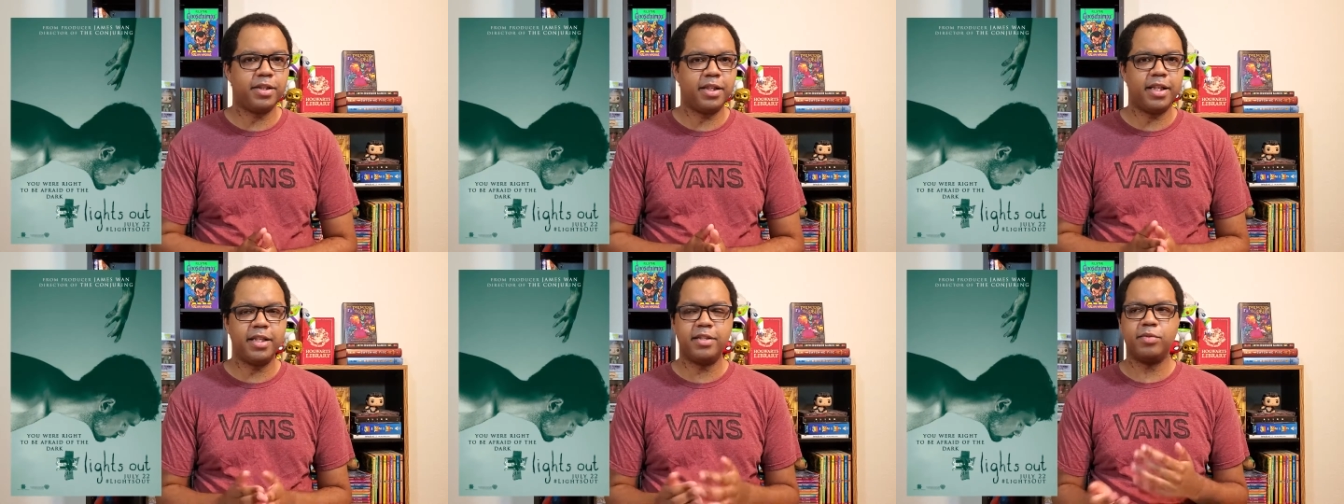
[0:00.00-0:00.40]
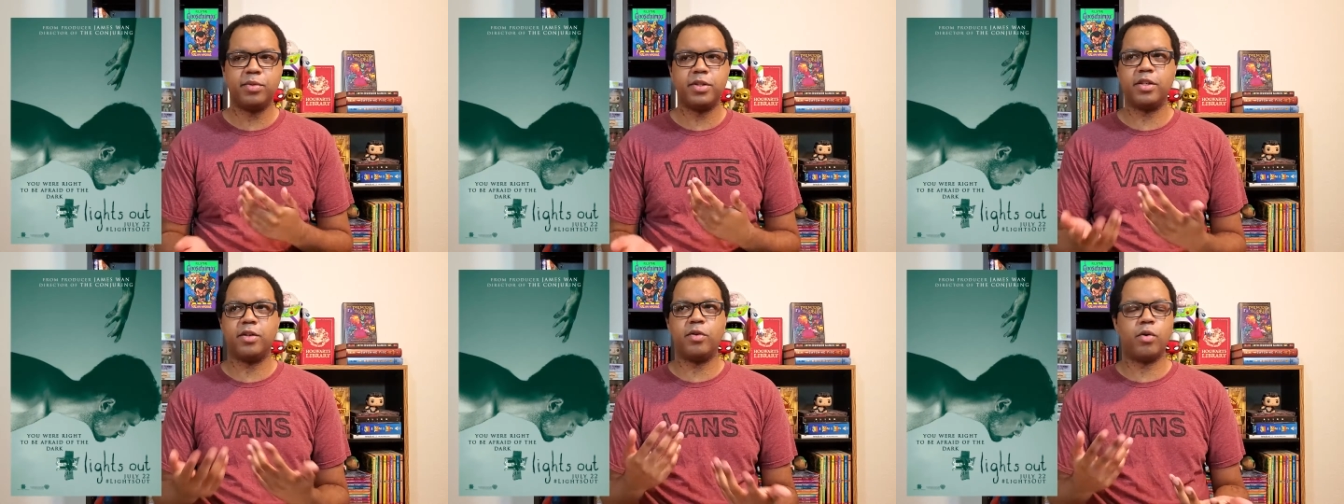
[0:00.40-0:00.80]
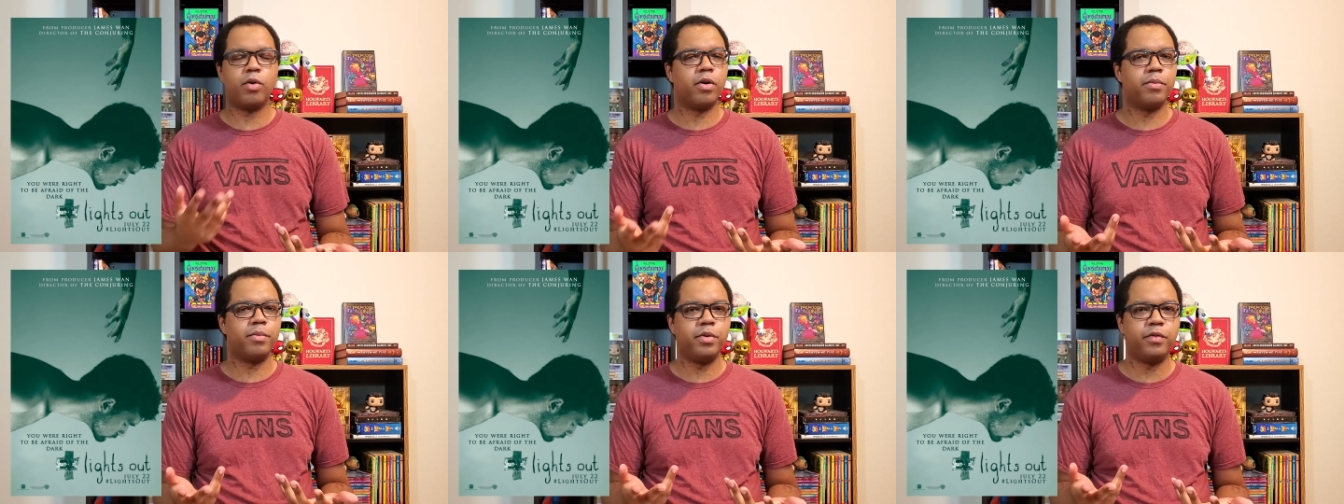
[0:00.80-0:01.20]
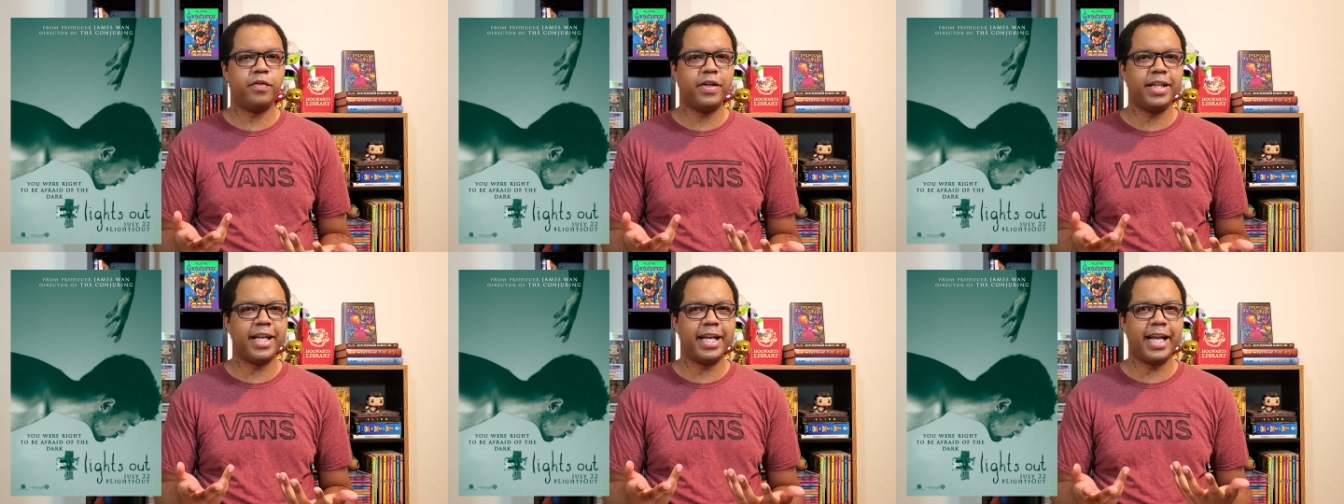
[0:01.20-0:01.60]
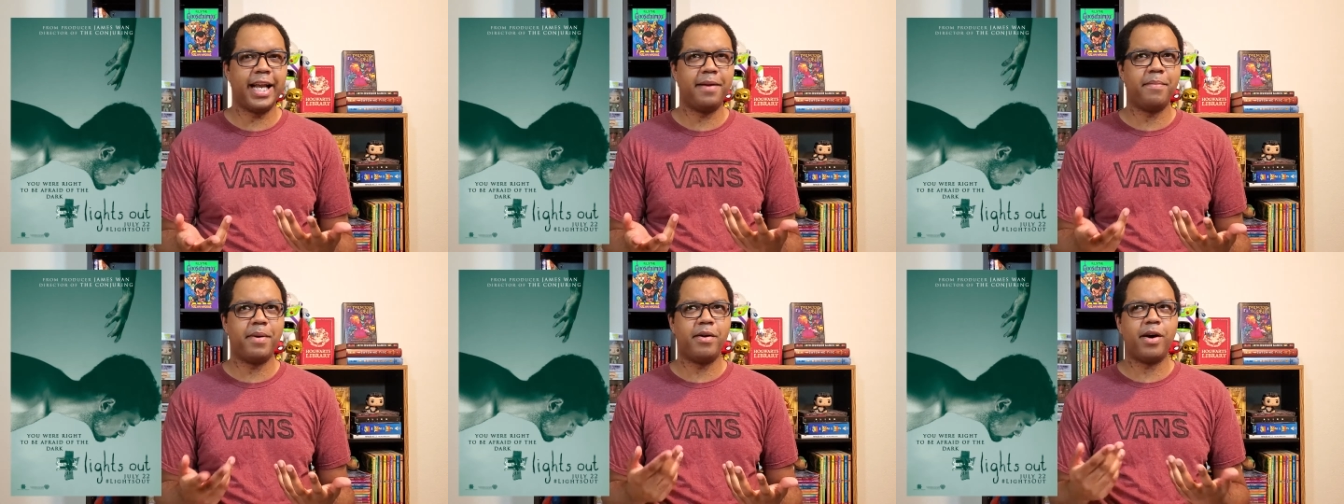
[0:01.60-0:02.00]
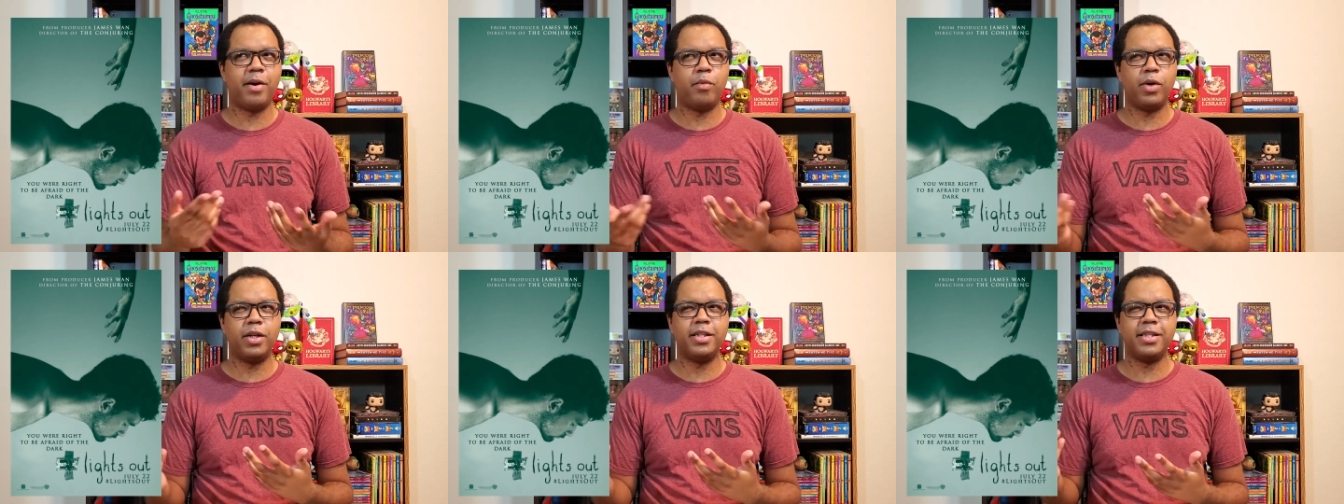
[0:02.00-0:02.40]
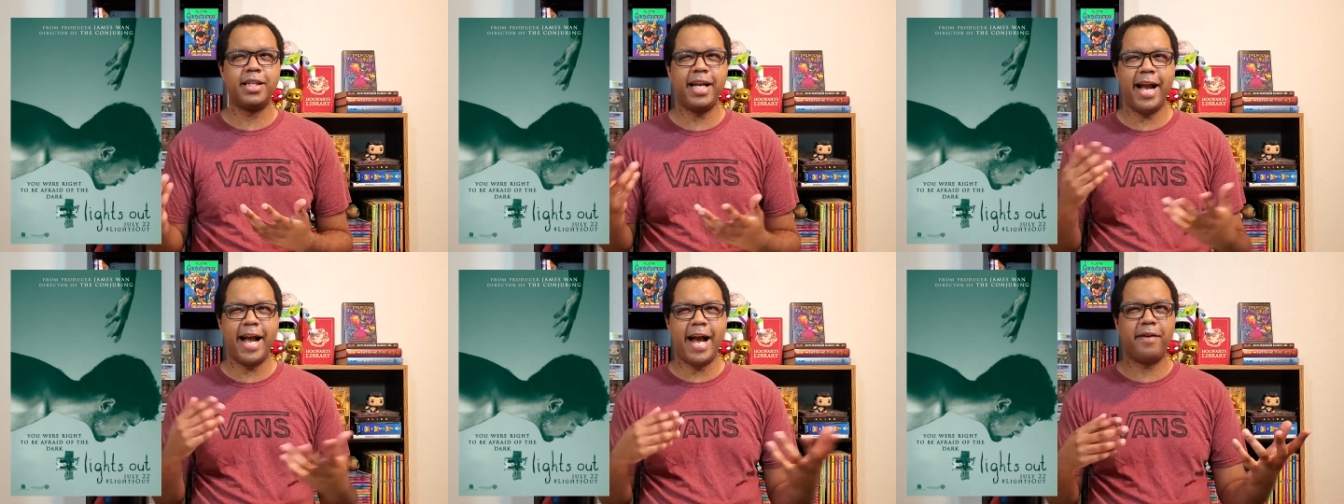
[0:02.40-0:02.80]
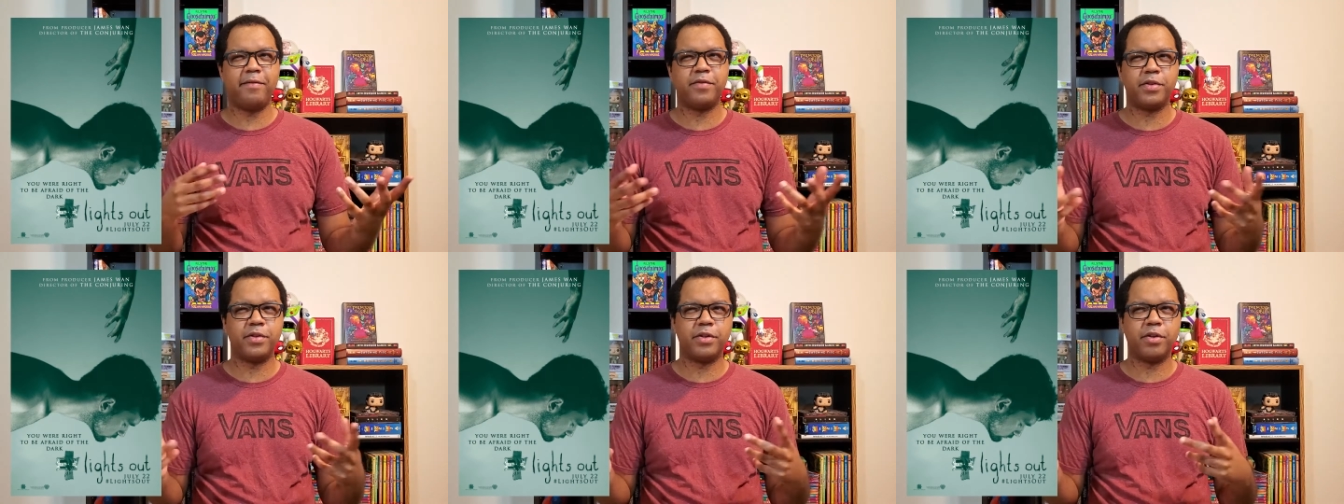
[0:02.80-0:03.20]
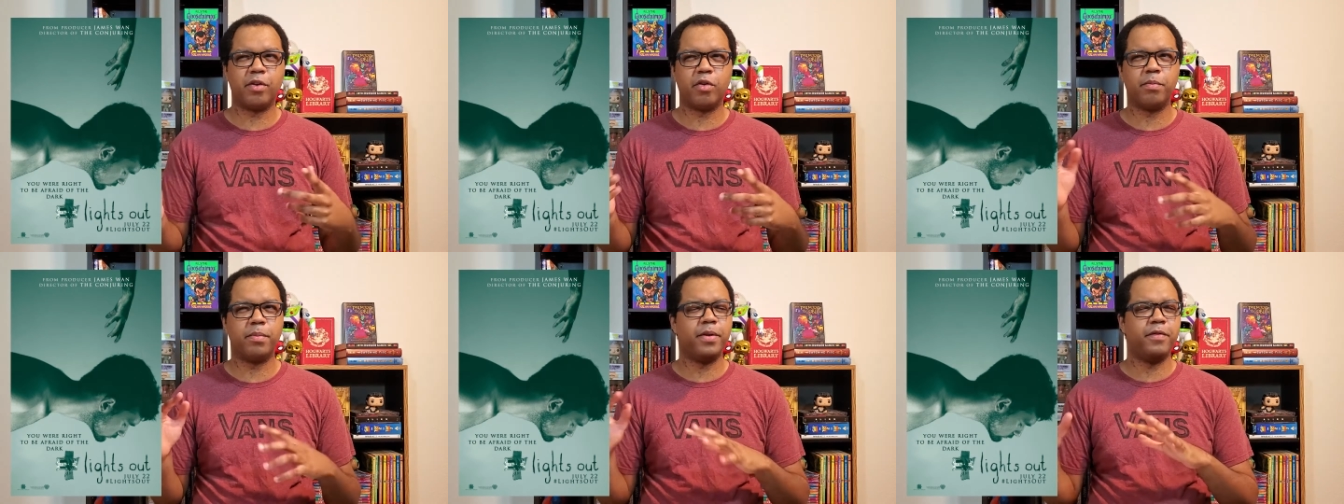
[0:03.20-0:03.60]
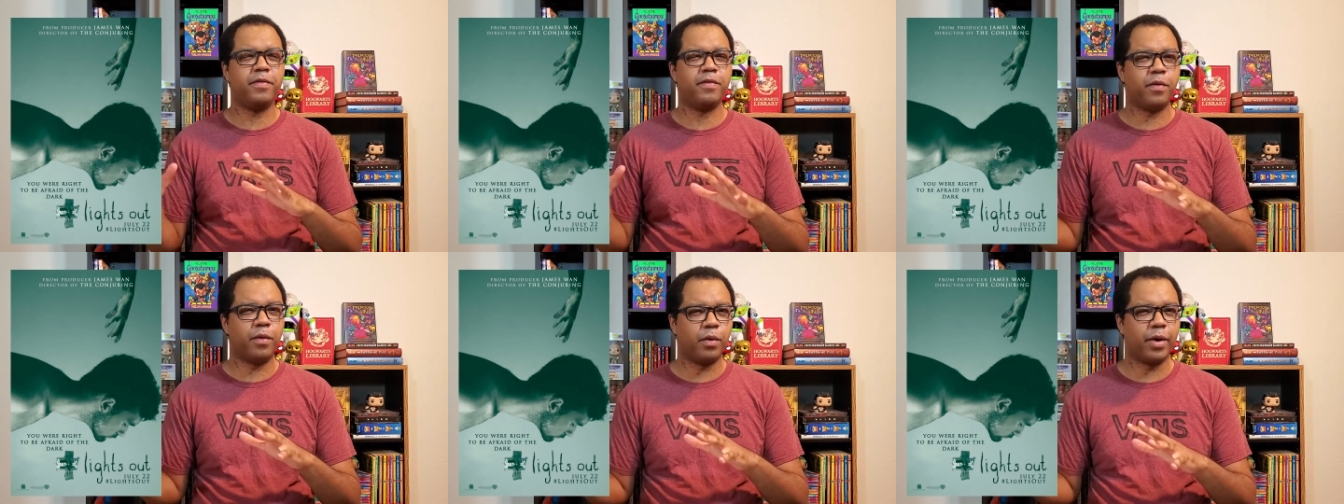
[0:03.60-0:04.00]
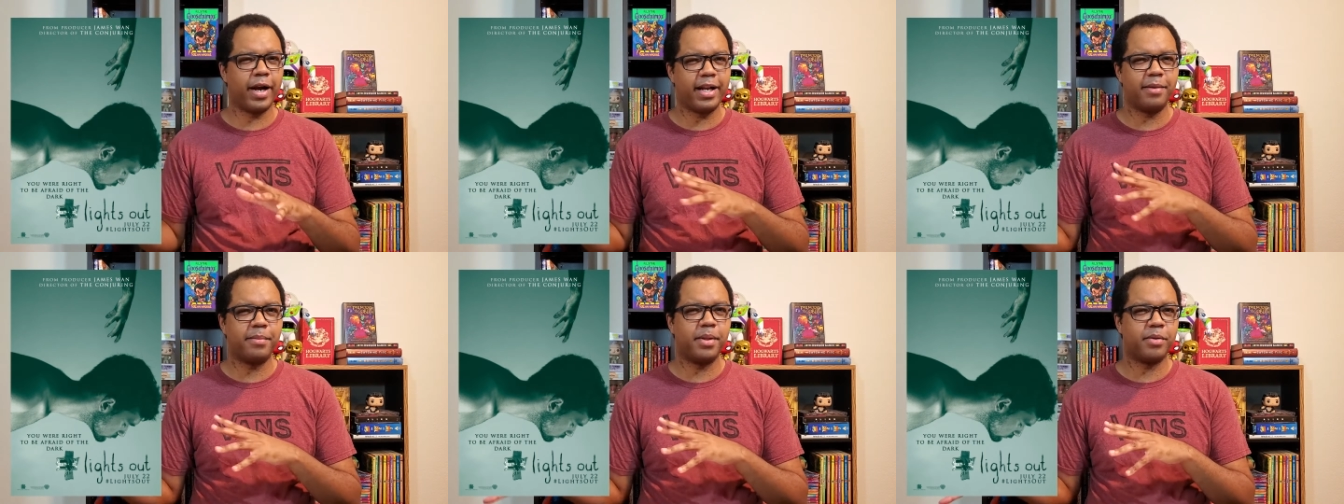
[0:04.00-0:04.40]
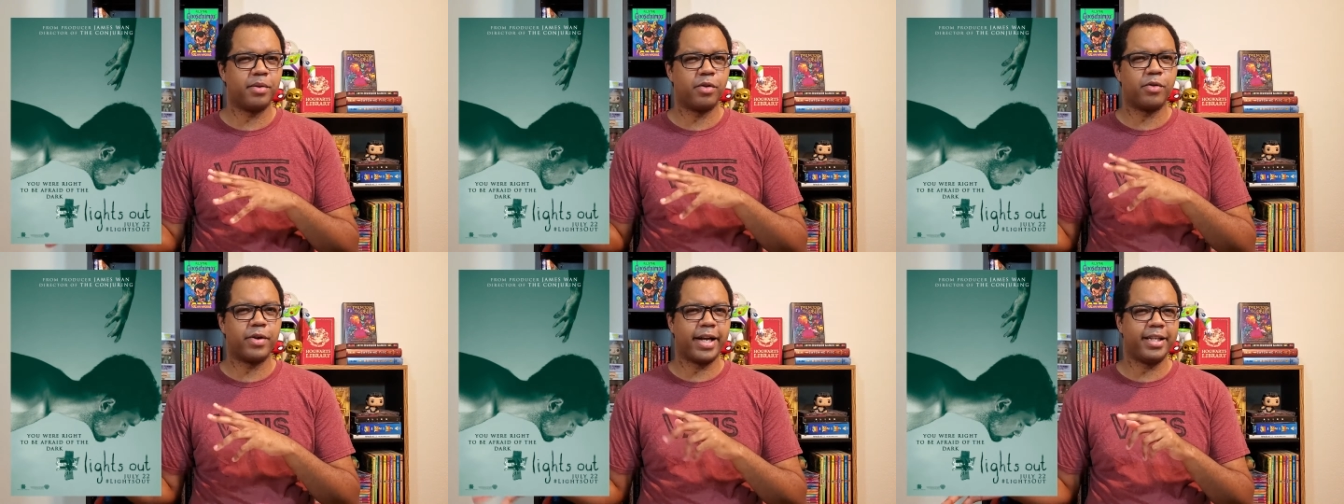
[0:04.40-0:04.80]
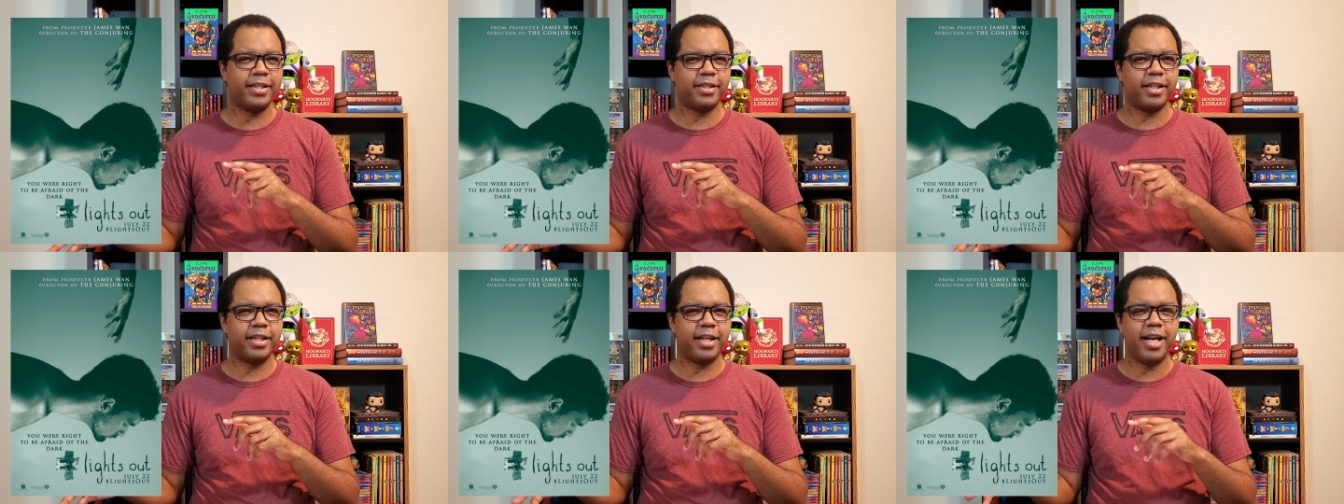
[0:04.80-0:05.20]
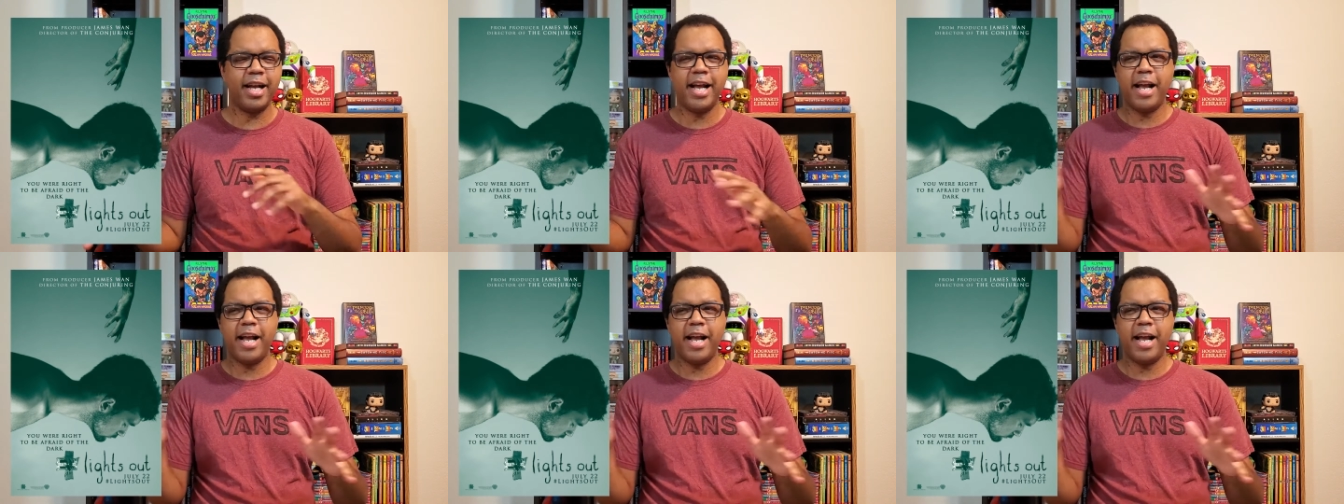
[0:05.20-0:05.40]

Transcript: This was a horror movie that came out, I want to say after or before Annabelle Creation.